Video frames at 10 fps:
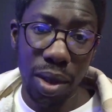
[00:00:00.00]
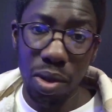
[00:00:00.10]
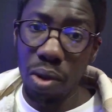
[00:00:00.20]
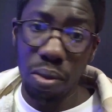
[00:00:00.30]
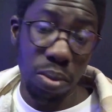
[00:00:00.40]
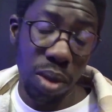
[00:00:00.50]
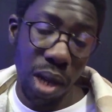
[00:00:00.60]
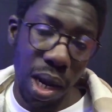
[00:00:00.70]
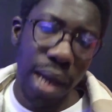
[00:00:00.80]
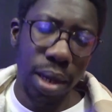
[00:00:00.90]
You're
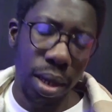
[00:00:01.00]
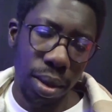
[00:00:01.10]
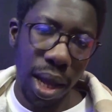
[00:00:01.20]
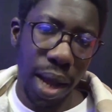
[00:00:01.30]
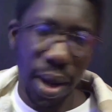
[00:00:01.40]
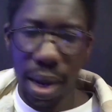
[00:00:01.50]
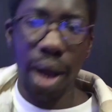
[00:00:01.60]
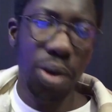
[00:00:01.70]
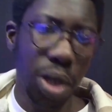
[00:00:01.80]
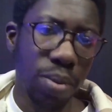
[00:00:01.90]
Canadian and
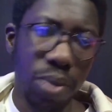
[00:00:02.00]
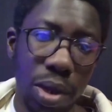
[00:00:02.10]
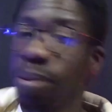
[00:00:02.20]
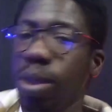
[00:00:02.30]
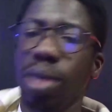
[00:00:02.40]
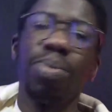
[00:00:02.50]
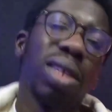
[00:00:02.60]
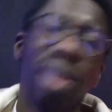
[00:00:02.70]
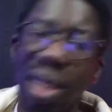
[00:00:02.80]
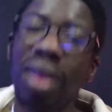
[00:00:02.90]
Irish and British,
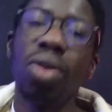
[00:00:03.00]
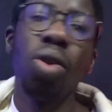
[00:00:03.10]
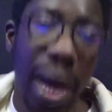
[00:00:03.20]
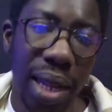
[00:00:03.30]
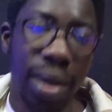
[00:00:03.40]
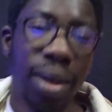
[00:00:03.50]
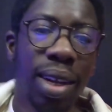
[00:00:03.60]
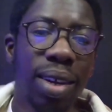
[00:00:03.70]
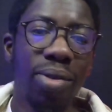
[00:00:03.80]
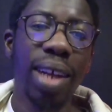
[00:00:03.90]
but don't matter,
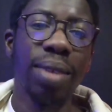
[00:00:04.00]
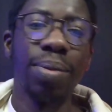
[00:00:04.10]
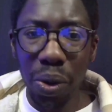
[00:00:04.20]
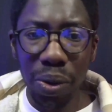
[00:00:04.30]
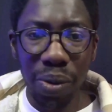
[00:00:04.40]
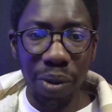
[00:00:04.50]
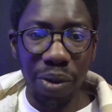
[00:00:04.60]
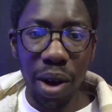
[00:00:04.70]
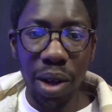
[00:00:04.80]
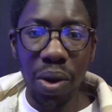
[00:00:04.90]
right? Before
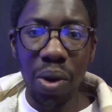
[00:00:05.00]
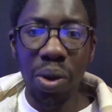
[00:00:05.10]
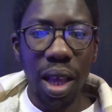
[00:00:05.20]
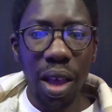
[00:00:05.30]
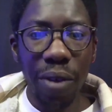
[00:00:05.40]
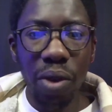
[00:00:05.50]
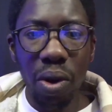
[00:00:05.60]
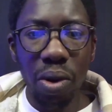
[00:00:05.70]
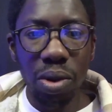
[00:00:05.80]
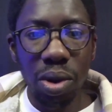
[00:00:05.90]
I go, if
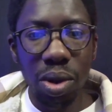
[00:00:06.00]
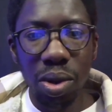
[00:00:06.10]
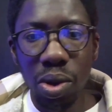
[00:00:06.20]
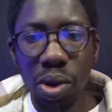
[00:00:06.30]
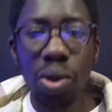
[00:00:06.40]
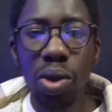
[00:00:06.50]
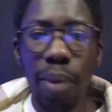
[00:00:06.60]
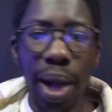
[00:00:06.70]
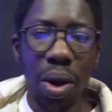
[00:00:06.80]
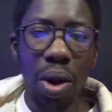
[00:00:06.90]
you're new to
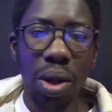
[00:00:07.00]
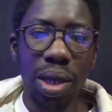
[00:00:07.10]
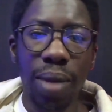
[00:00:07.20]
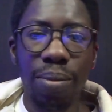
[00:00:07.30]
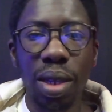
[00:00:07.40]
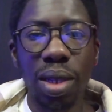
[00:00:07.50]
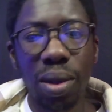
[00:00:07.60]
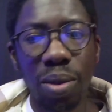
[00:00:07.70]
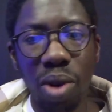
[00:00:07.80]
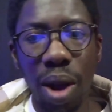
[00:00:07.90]
my content, please
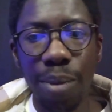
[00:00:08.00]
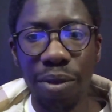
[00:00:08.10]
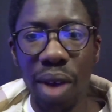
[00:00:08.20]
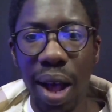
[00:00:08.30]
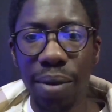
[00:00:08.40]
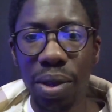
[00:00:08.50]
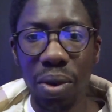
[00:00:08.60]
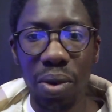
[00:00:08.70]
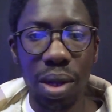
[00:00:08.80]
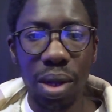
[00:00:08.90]
subscribe if you haven't
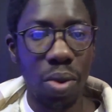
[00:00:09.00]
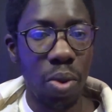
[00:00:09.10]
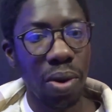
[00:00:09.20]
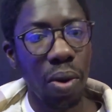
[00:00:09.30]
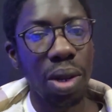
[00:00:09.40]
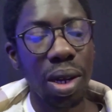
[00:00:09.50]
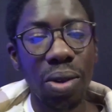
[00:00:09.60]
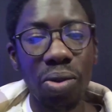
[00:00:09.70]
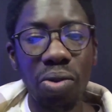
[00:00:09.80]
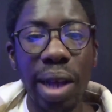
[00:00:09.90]
already. We're growing a
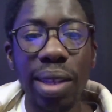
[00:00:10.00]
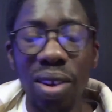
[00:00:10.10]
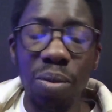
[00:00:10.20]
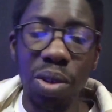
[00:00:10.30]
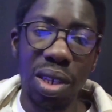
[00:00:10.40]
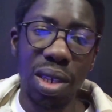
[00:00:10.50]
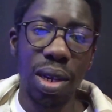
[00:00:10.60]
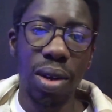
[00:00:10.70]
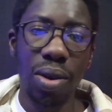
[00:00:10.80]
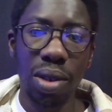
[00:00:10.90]
great community
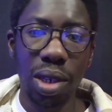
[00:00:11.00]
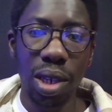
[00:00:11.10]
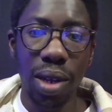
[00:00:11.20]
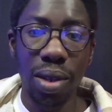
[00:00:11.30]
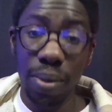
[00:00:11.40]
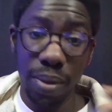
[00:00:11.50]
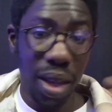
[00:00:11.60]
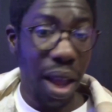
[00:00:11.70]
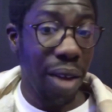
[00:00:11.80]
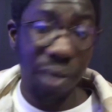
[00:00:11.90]
here on this channel.
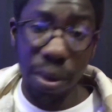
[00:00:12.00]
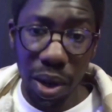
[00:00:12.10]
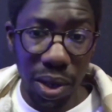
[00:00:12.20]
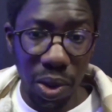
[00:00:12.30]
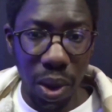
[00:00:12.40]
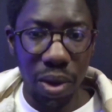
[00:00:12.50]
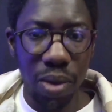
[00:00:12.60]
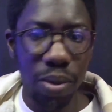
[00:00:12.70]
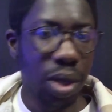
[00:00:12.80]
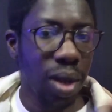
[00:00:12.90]
Everybody is
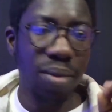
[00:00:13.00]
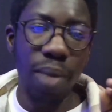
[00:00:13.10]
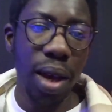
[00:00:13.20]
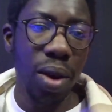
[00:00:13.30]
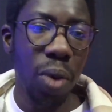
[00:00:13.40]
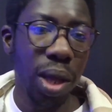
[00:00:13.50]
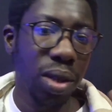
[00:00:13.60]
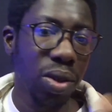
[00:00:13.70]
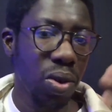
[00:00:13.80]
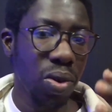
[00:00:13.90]
welcome. It doesn't matter whether
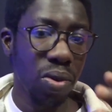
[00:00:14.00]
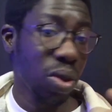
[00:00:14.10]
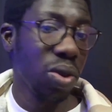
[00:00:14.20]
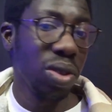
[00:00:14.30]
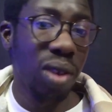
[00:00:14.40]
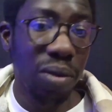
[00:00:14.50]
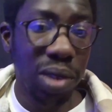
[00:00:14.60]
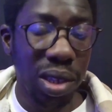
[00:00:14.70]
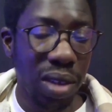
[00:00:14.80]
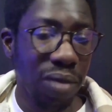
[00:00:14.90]
you're
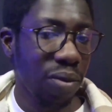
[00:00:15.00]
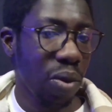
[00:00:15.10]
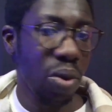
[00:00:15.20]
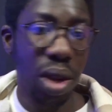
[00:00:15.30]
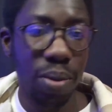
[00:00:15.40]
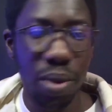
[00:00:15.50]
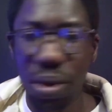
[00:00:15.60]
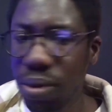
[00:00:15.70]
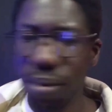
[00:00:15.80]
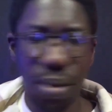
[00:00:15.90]
conservative or
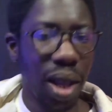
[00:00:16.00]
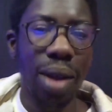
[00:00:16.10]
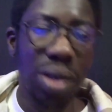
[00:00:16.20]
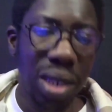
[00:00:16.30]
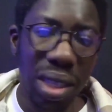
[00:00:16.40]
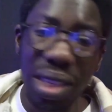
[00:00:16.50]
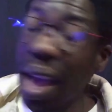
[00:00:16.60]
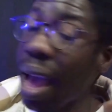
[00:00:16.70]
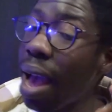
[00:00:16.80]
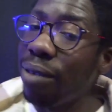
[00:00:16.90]
liberal. I critique
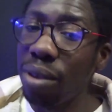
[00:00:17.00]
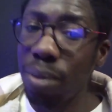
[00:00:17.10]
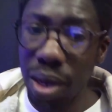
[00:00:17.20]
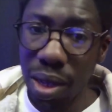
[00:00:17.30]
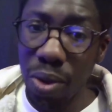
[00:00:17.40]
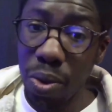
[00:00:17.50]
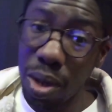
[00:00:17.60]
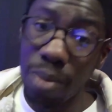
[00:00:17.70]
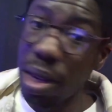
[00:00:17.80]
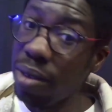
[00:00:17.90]
everybody equally,
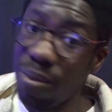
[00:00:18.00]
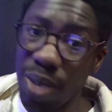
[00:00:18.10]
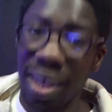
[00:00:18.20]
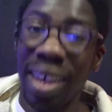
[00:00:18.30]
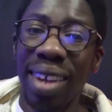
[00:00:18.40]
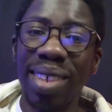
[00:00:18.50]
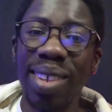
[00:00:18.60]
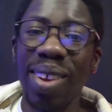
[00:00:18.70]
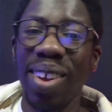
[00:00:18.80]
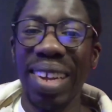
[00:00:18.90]
believe me.
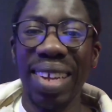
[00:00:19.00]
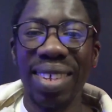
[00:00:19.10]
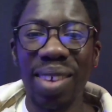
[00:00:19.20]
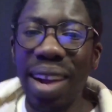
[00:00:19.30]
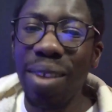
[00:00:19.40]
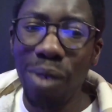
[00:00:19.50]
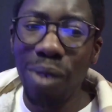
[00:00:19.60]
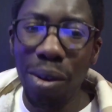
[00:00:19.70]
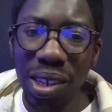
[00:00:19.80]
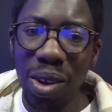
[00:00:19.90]
So get
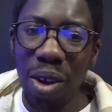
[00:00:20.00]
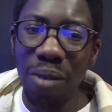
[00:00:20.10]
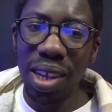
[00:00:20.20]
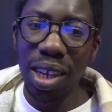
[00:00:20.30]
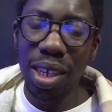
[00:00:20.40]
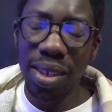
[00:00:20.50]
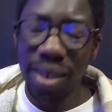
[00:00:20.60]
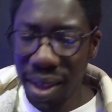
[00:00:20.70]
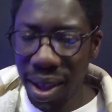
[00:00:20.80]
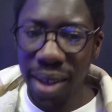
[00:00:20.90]
involved in the conversation.
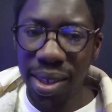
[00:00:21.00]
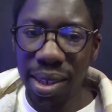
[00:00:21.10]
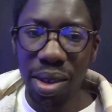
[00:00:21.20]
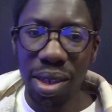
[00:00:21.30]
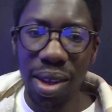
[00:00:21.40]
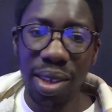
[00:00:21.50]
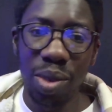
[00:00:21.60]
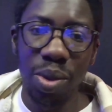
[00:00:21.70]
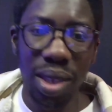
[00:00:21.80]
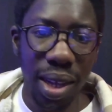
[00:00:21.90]
I'll see you on the next
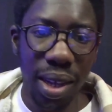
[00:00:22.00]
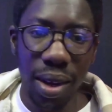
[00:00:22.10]
one. Take care,